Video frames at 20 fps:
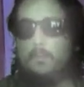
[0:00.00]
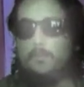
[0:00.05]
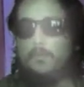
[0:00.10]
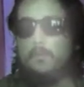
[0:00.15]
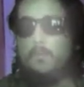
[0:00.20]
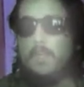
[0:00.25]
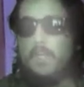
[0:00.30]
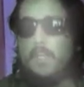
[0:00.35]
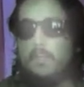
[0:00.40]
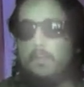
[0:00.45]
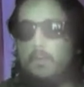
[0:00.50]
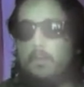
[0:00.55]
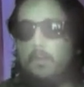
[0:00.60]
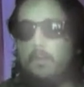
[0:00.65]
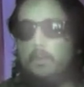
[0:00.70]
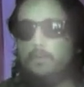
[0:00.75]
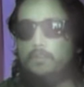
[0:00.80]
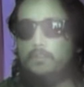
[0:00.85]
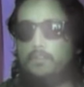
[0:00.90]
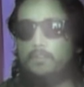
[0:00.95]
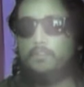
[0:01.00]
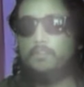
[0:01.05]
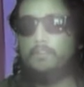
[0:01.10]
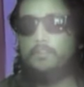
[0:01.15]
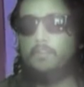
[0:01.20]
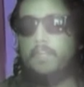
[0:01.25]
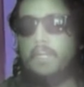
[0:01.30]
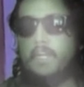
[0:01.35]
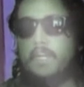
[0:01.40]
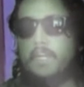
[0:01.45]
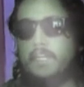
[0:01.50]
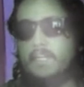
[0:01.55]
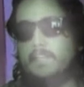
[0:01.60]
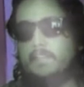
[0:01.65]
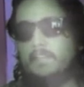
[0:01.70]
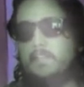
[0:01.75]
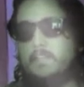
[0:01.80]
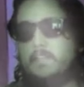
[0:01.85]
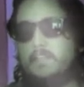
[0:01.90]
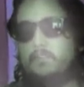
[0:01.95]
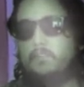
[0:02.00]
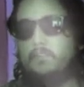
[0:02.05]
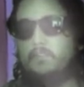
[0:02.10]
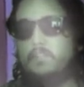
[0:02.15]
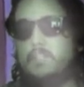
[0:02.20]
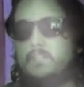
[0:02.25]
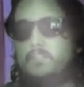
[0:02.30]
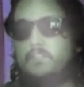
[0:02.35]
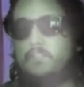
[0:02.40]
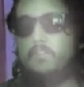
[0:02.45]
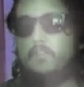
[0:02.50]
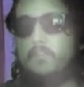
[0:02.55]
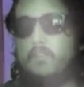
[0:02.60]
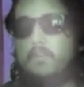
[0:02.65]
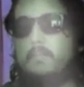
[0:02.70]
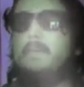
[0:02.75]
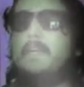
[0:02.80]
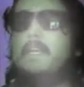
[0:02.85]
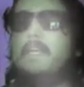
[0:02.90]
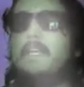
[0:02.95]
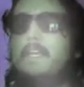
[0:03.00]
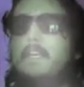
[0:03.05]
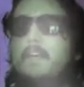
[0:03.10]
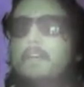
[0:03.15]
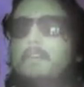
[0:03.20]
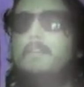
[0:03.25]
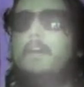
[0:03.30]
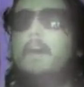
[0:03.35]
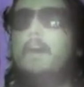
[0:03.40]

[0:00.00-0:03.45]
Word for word: 3 ghosts tonight to teach you the meaning of the